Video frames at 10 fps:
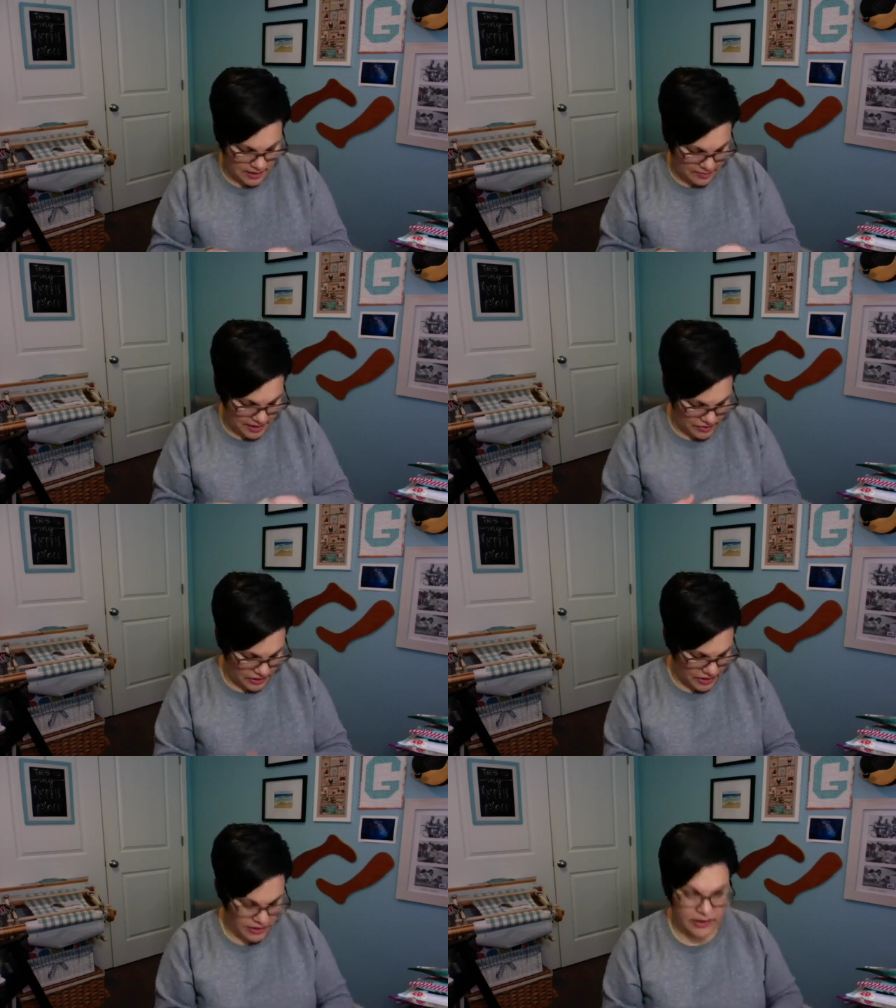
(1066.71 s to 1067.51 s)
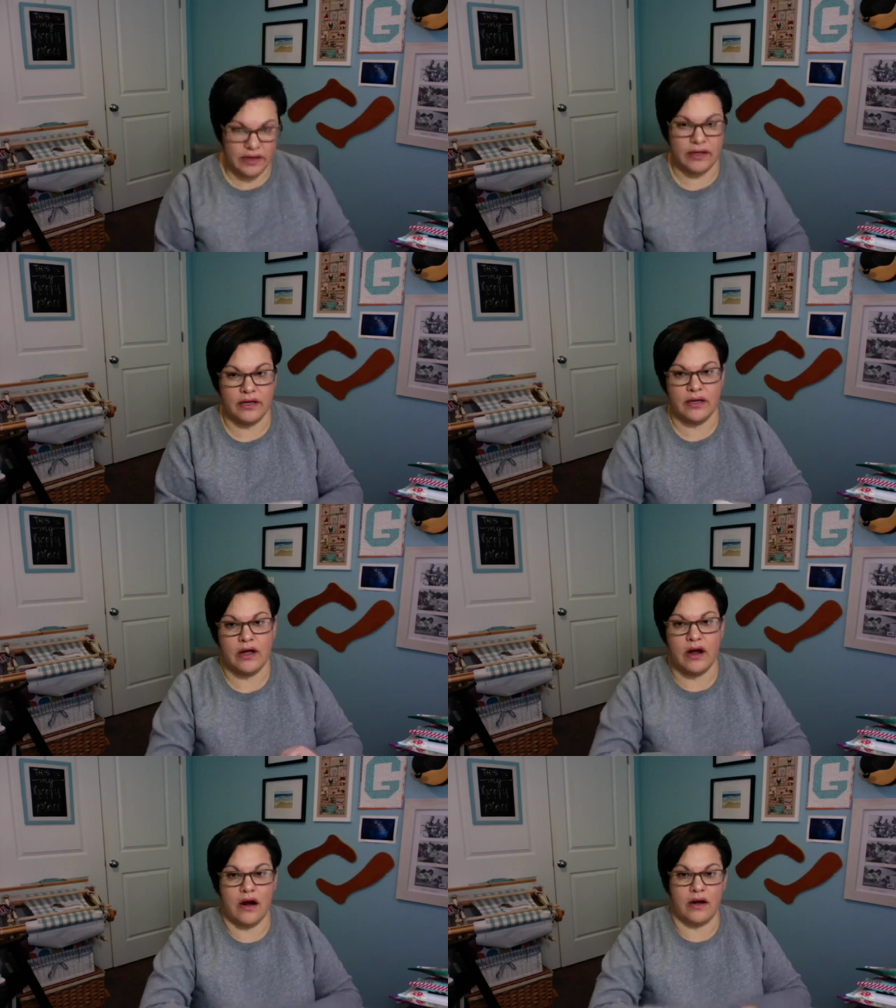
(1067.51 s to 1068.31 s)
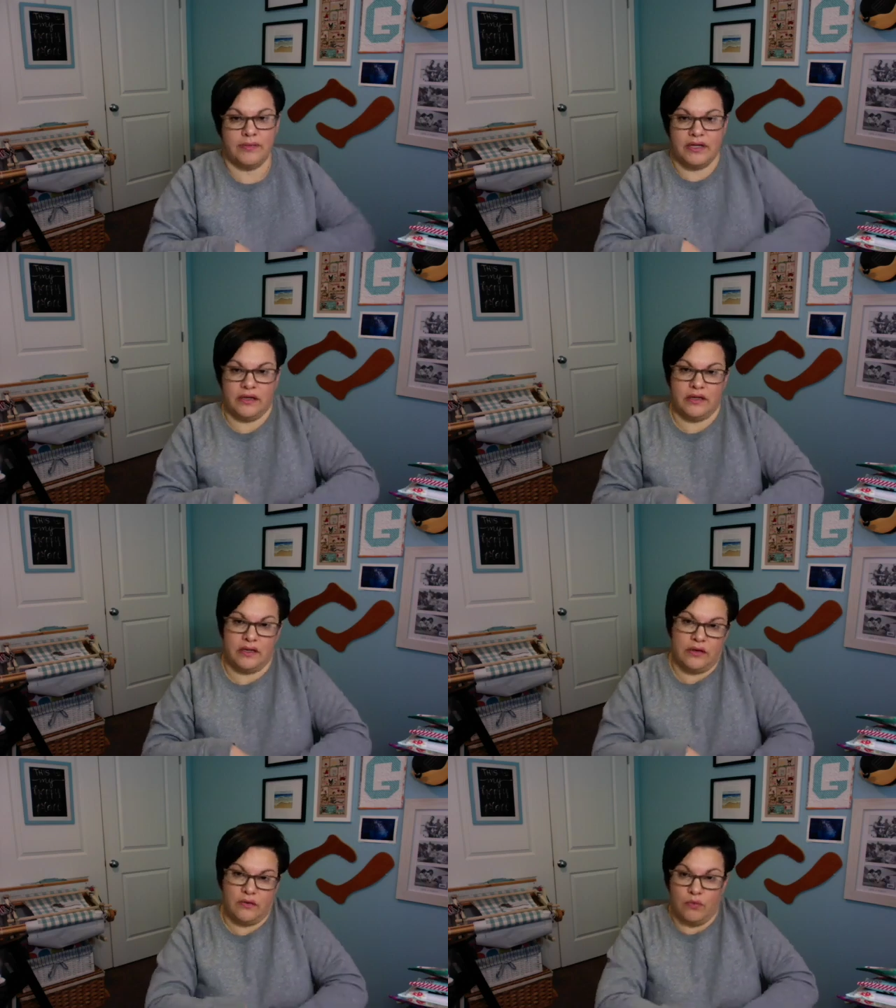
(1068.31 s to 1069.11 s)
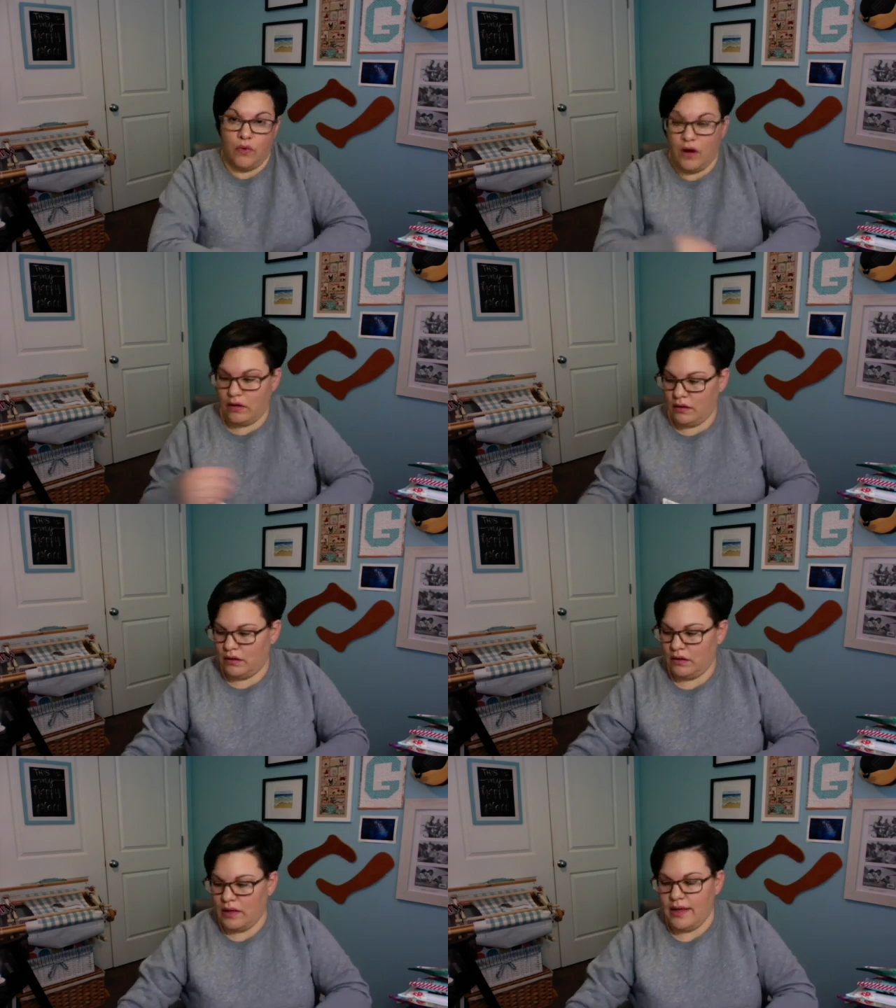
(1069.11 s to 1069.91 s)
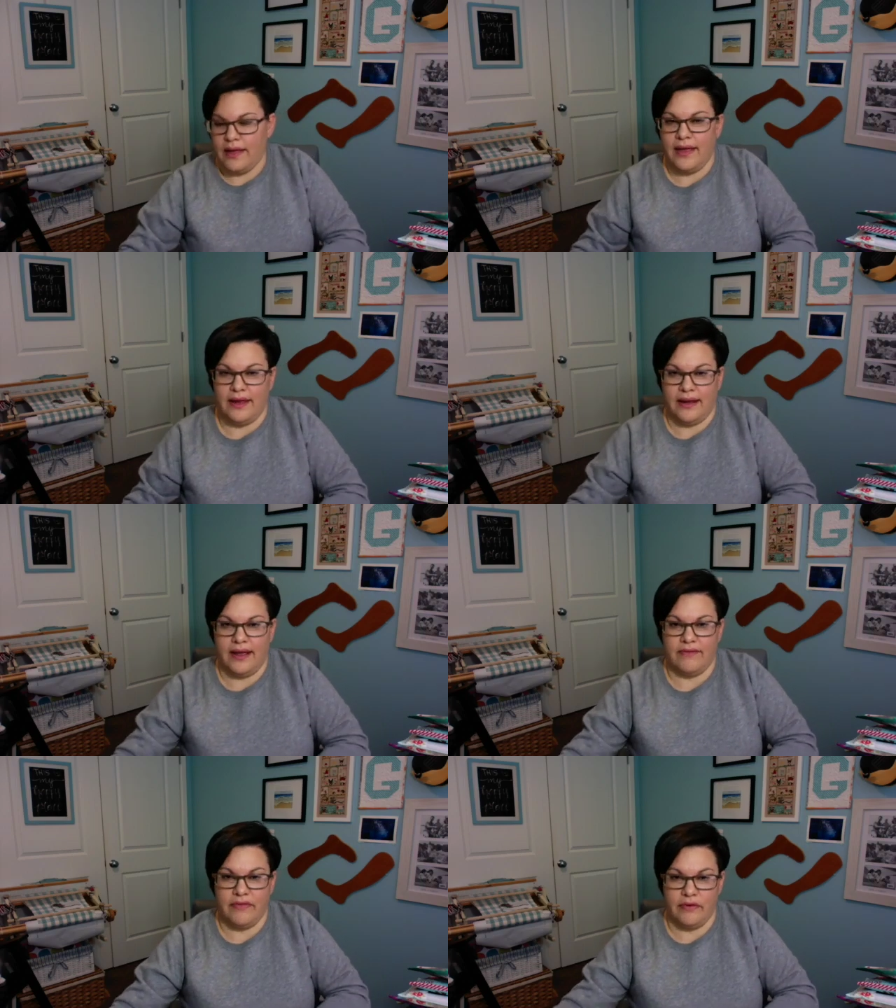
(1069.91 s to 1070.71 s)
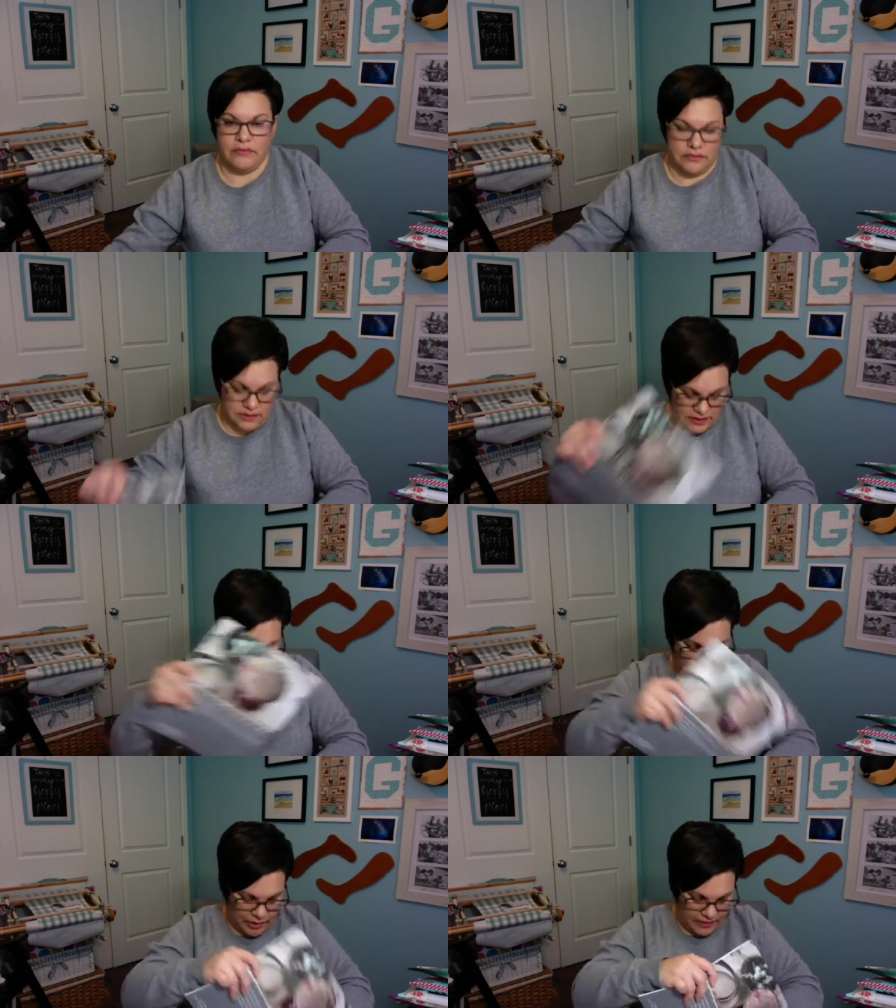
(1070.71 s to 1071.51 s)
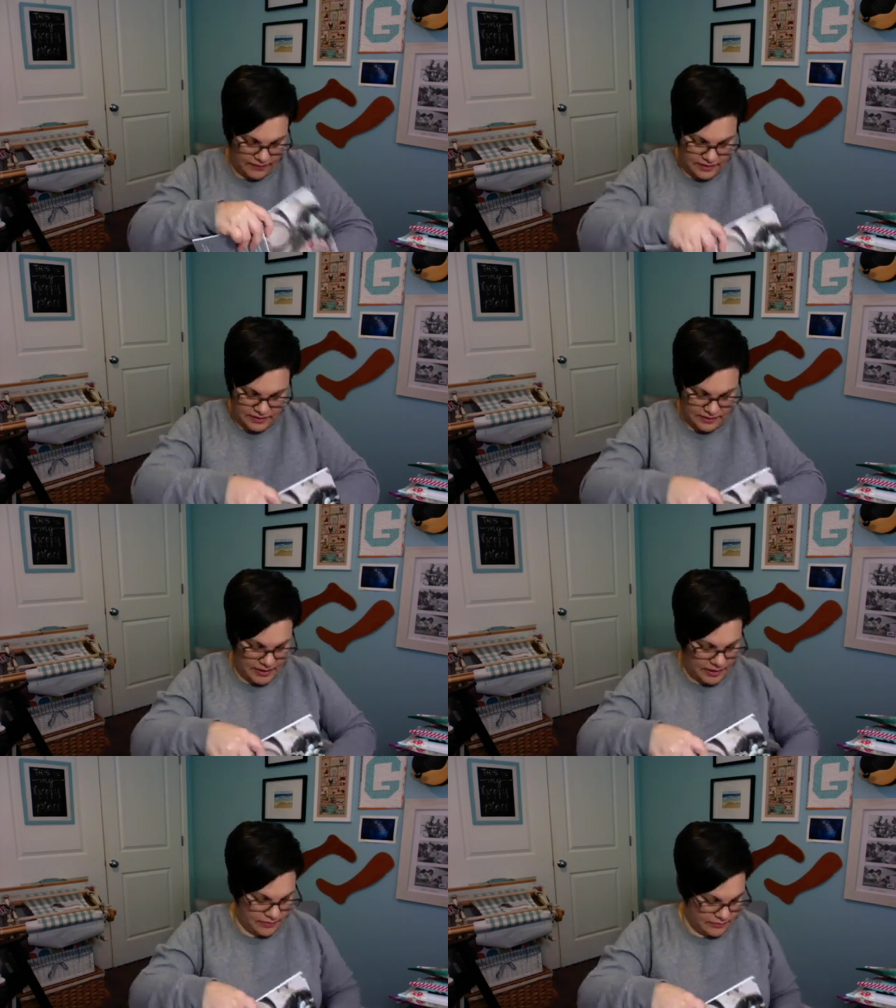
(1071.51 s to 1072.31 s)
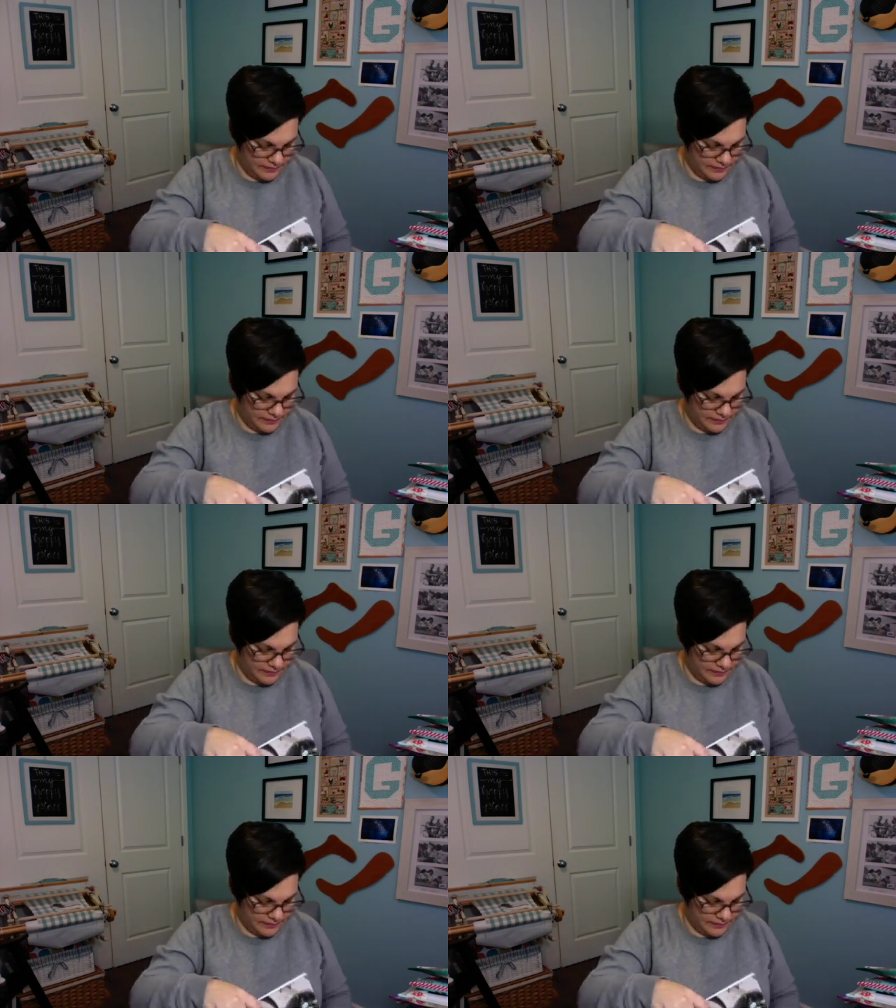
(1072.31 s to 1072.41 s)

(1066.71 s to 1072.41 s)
patriotic army wall and have those as part of it somehow.